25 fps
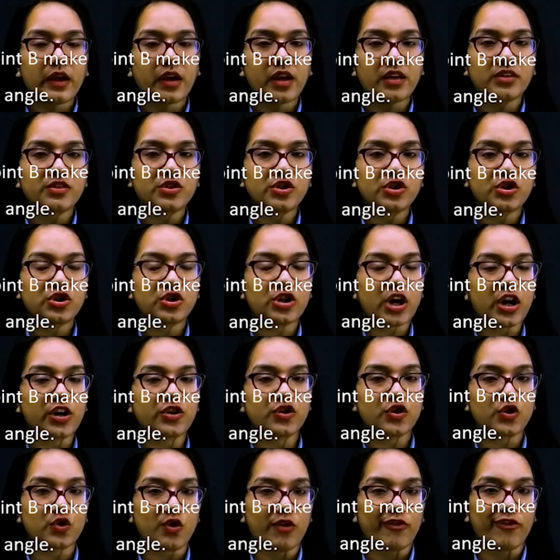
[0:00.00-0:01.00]
the
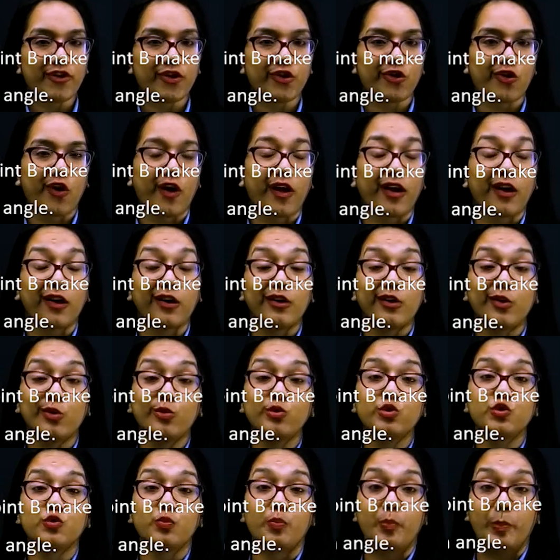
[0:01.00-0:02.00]
construction of a triangle
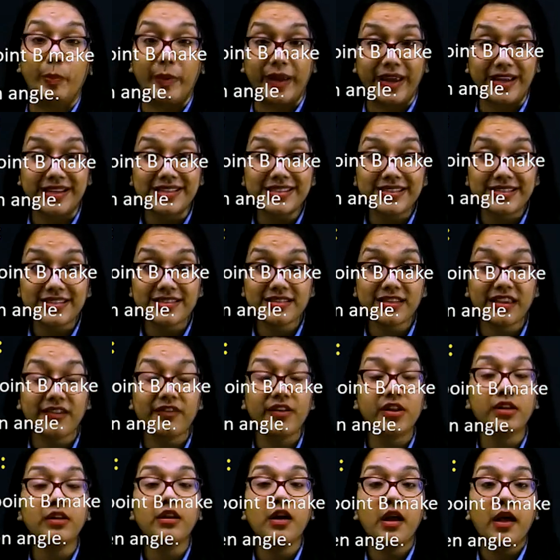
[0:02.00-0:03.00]
whose base is
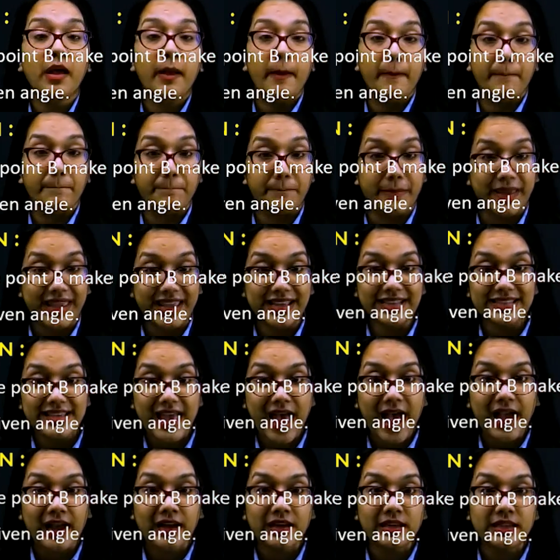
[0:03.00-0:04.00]
given, base
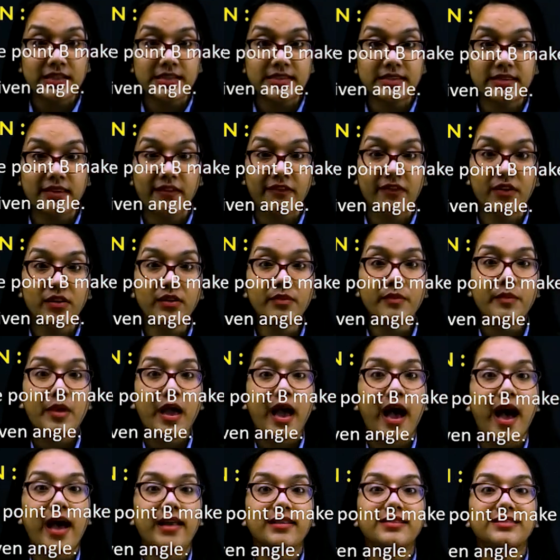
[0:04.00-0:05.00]
angle is given,
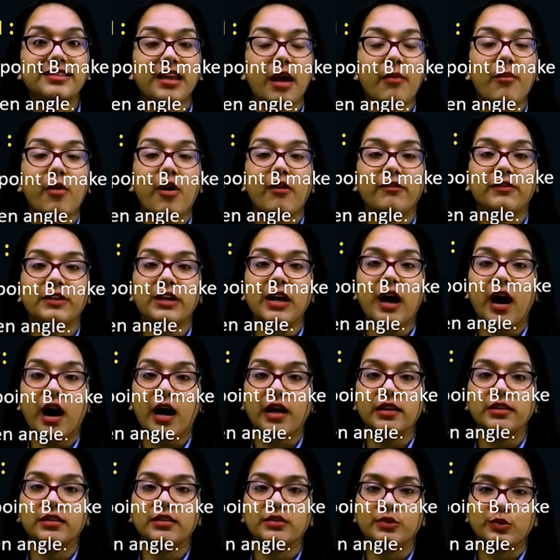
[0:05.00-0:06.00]
and sum of the
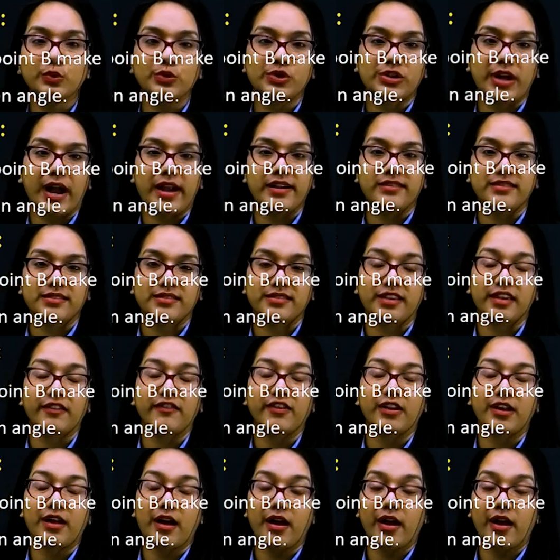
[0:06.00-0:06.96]
other two sides is given.